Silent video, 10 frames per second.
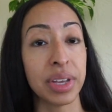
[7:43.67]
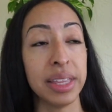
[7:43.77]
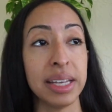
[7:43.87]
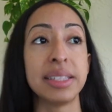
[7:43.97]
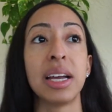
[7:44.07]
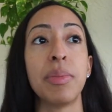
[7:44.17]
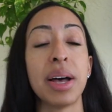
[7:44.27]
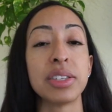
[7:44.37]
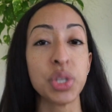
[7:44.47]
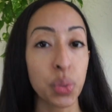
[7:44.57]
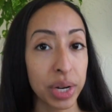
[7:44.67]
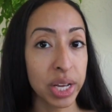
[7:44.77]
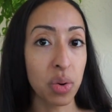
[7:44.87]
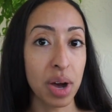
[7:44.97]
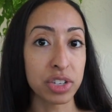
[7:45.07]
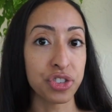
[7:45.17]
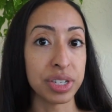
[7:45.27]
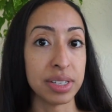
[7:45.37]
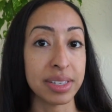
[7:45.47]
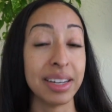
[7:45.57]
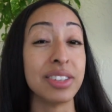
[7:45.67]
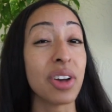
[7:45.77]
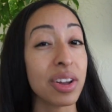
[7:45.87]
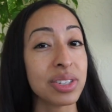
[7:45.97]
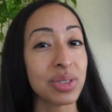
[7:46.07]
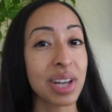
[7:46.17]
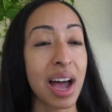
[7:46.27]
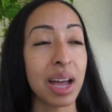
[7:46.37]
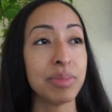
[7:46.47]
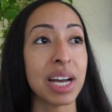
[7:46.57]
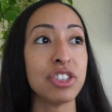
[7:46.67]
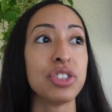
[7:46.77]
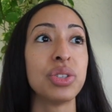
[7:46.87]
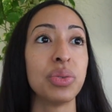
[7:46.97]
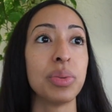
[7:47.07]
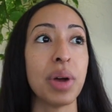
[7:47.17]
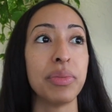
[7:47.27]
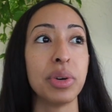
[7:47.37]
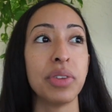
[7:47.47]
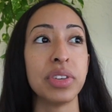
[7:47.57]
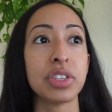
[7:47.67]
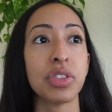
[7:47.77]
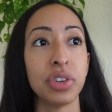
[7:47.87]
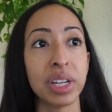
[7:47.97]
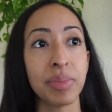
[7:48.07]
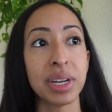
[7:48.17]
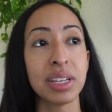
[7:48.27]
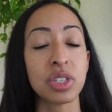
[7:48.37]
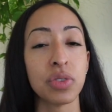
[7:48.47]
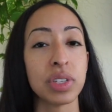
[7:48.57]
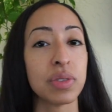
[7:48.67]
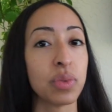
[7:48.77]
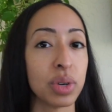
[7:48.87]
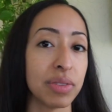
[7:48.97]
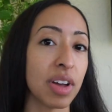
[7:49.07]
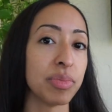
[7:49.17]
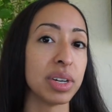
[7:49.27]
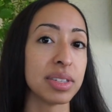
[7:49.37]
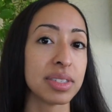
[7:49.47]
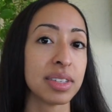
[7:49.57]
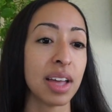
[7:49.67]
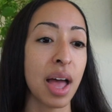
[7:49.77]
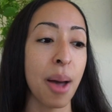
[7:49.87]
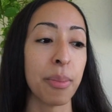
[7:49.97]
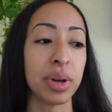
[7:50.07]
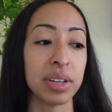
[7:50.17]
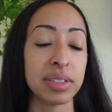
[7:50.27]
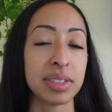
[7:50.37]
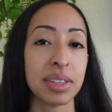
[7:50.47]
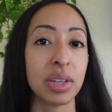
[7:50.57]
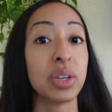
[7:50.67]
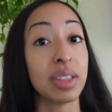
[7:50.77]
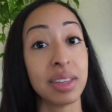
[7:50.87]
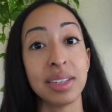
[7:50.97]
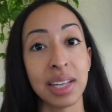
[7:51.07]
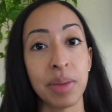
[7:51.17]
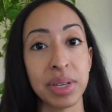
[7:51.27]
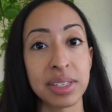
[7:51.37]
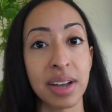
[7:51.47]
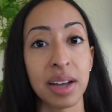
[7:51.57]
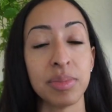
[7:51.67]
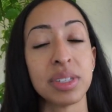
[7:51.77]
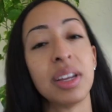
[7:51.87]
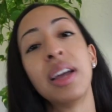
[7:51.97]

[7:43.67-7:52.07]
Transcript: And the exam has 20 questions, and it's also timed. I just don't remember if it's 30 minutes or if it's 45 minutes, but the exam is timed.